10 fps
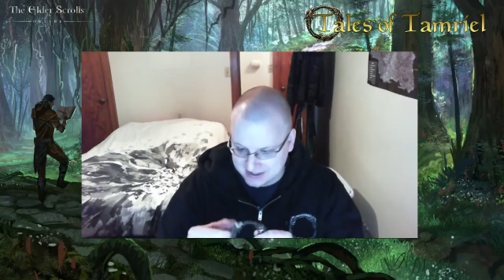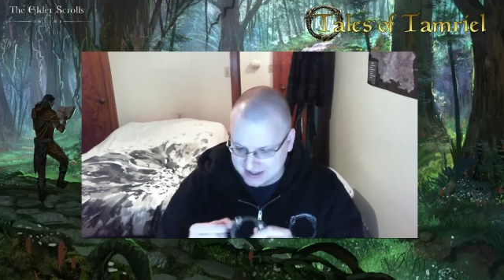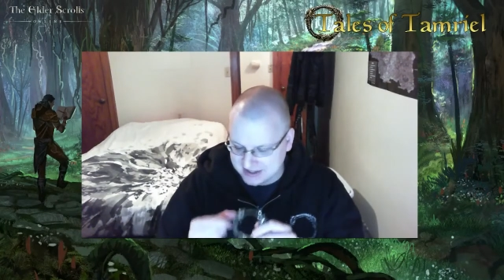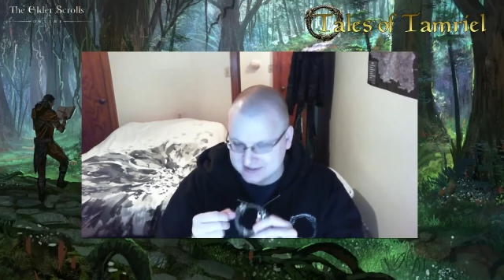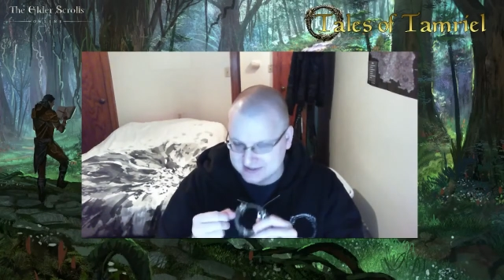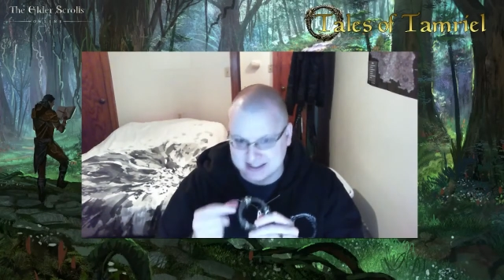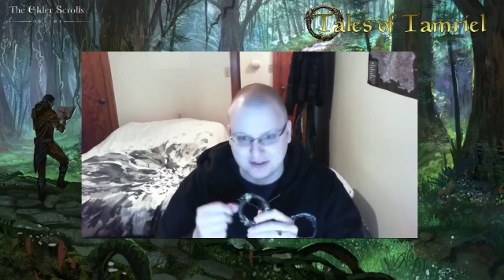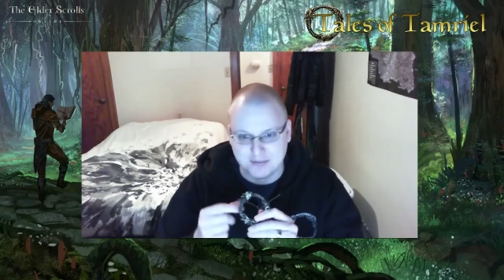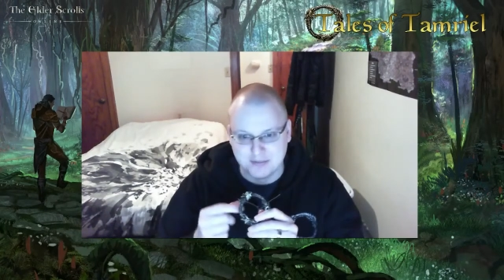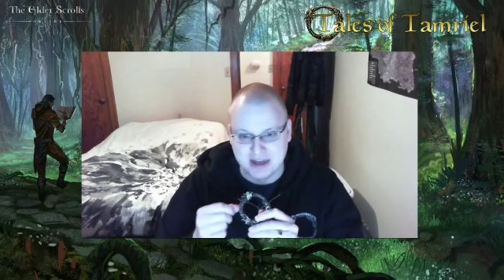It's like a little
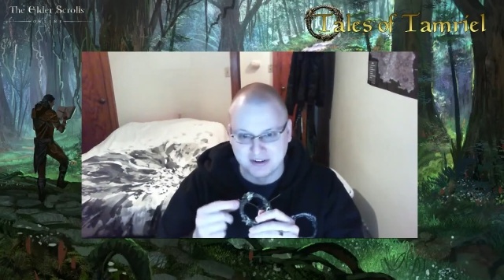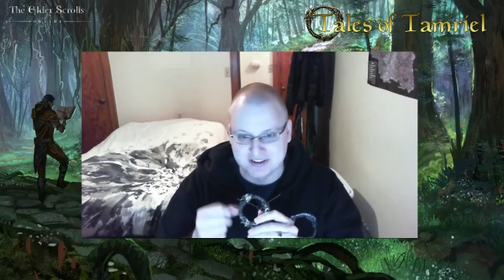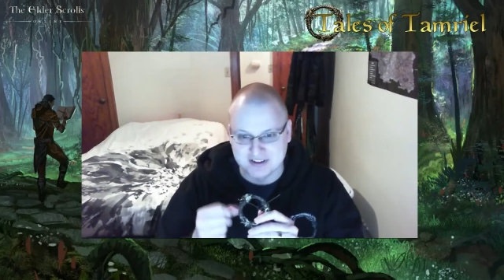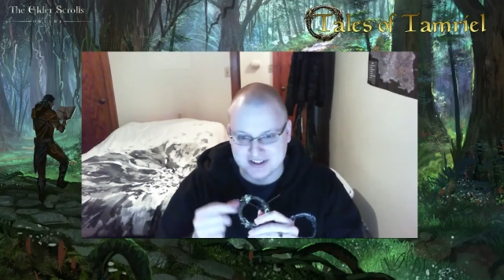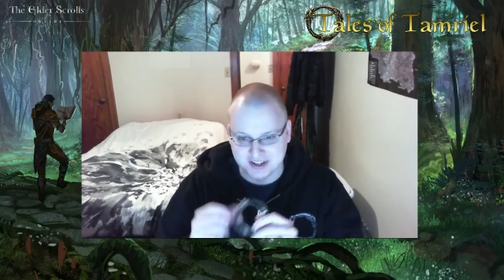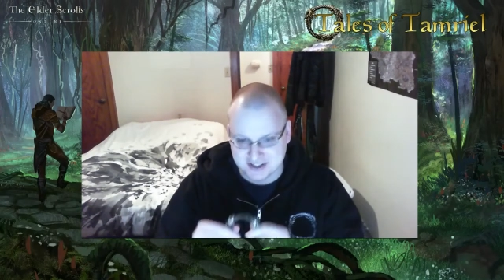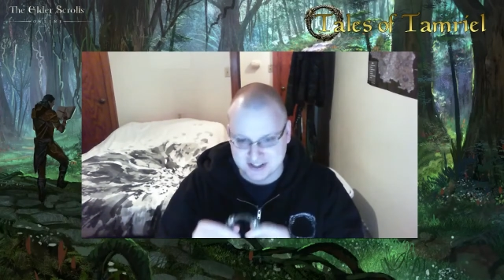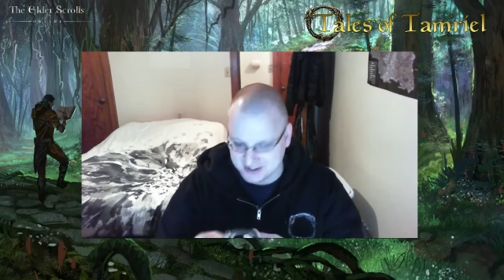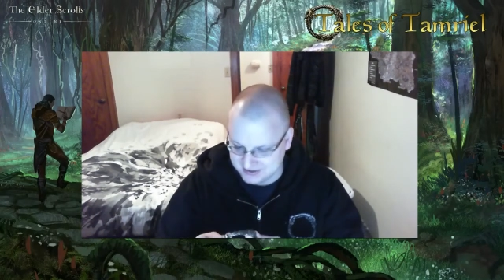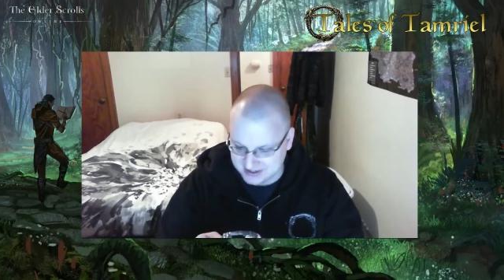metal construction.
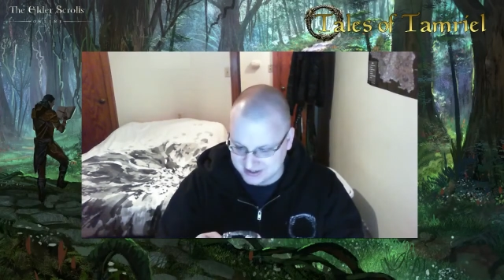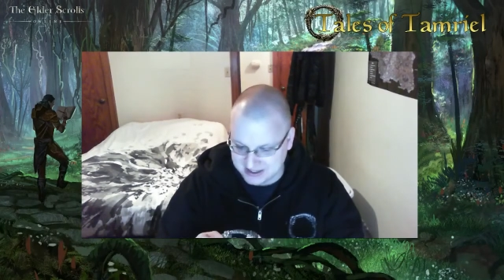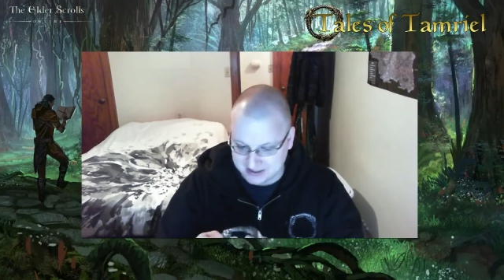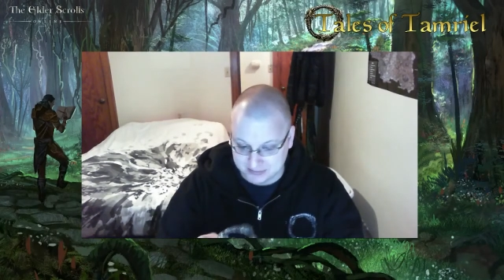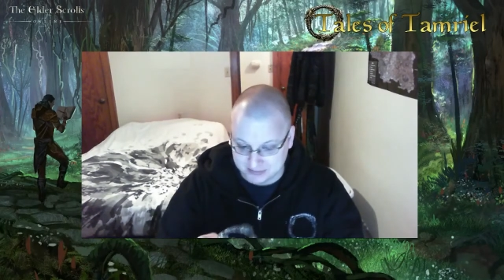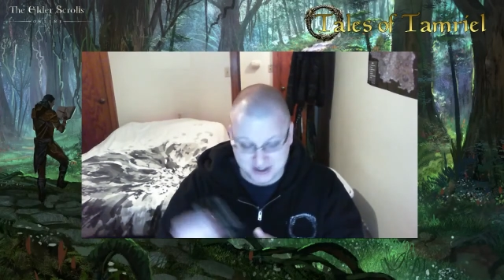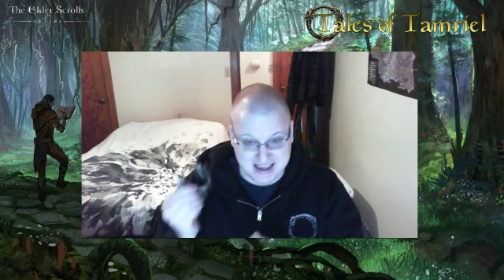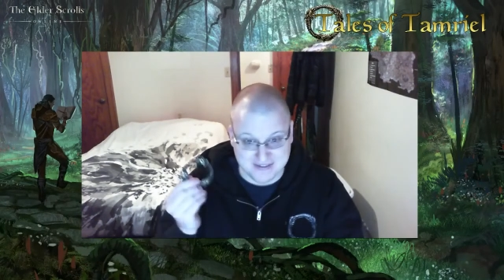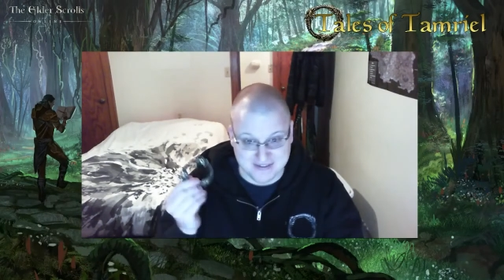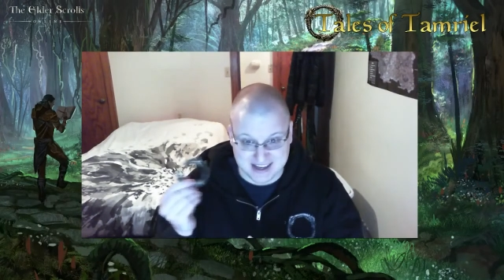Uh, pretty
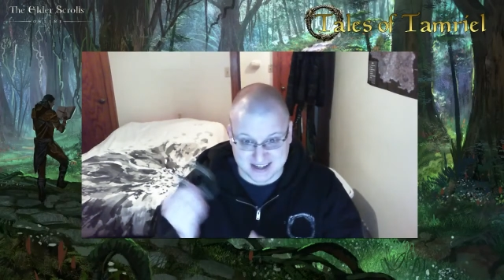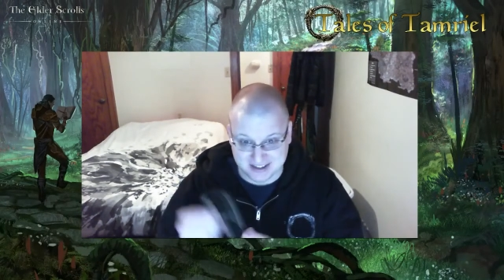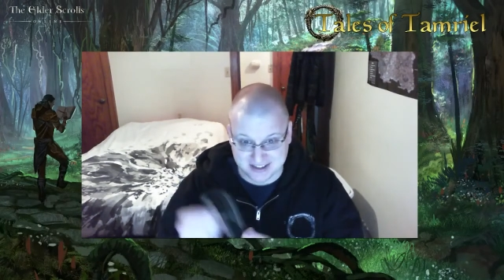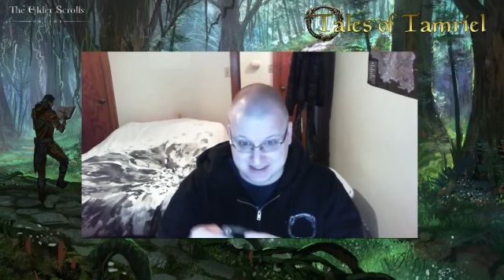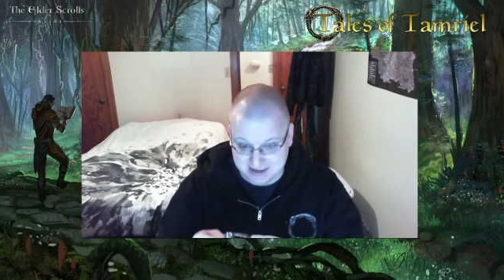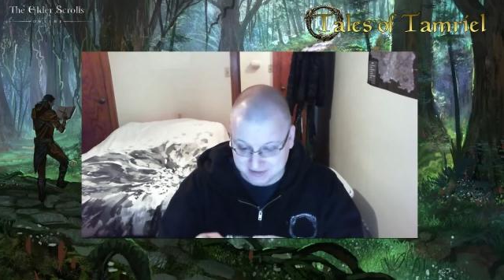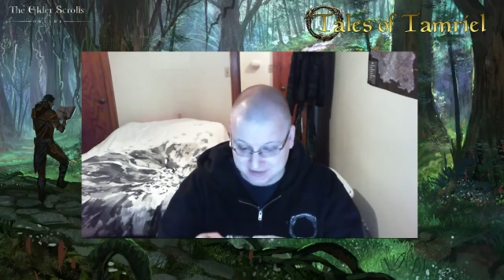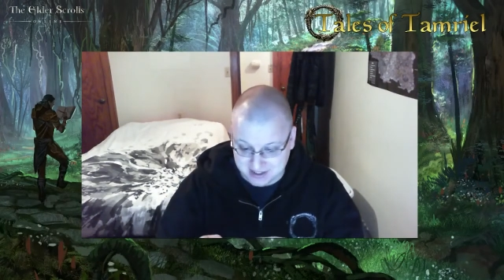heavy, actually. It's hefty.